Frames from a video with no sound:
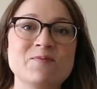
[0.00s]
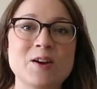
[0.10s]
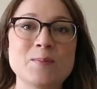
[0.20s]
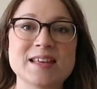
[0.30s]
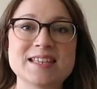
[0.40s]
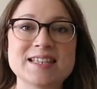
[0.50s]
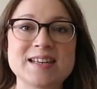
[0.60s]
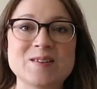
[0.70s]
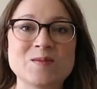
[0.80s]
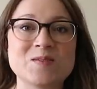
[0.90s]
very
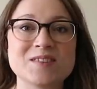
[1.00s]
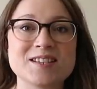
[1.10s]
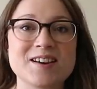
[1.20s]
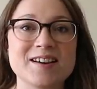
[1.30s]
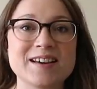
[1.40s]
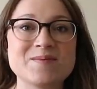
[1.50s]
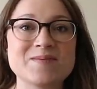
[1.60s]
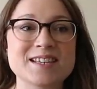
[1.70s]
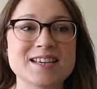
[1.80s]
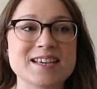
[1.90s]
meditative
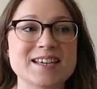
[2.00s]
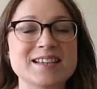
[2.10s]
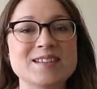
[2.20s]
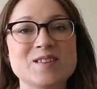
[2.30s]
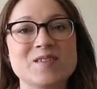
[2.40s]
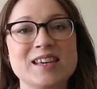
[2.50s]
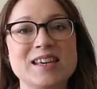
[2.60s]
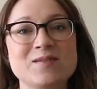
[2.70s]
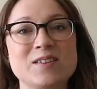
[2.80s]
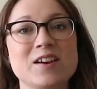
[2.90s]
time to sort of
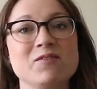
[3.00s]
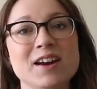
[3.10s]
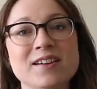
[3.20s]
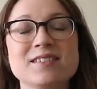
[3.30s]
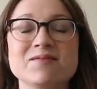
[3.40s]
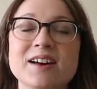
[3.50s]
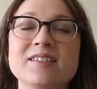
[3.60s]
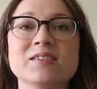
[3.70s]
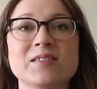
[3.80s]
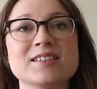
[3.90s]
keep going round and
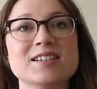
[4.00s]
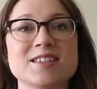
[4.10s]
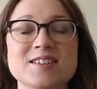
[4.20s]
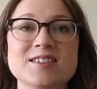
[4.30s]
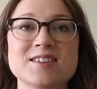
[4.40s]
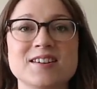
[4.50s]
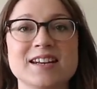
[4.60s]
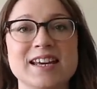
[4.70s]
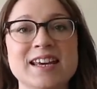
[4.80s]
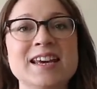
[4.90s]
round and round just doing
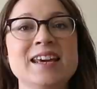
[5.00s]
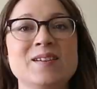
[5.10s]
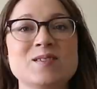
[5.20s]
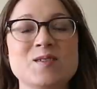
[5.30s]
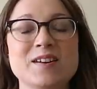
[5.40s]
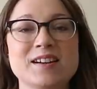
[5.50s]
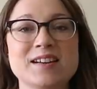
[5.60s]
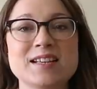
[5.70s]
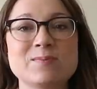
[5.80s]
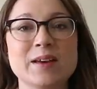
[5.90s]
stockinette. It was quite
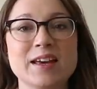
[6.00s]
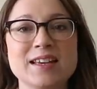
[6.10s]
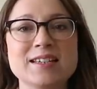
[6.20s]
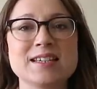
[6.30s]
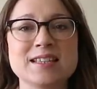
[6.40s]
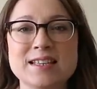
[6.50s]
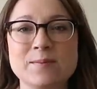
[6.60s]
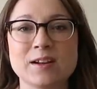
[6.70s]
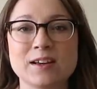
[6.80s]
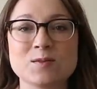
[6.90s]
nice, but it did
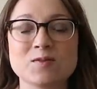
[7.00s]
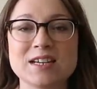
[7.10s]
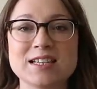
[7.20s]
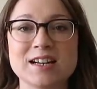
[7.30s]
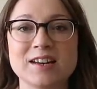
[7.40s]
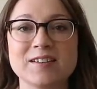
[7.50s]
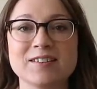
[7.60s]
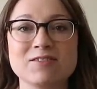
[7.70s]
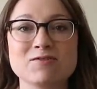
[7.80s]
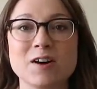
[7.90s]
seem like it was really
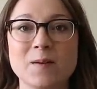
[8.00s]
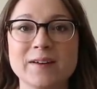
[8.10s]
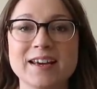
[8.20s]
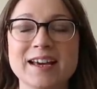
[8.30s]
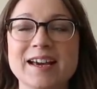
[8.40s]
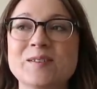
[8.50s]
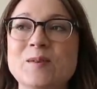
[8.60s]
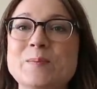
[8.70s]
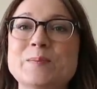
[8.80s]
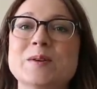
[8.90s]
slow growing at
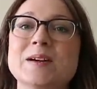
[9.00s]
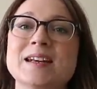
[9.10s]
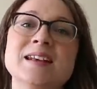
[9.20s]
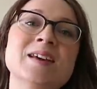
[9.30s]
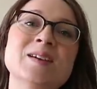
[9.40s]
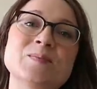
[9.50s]
one point.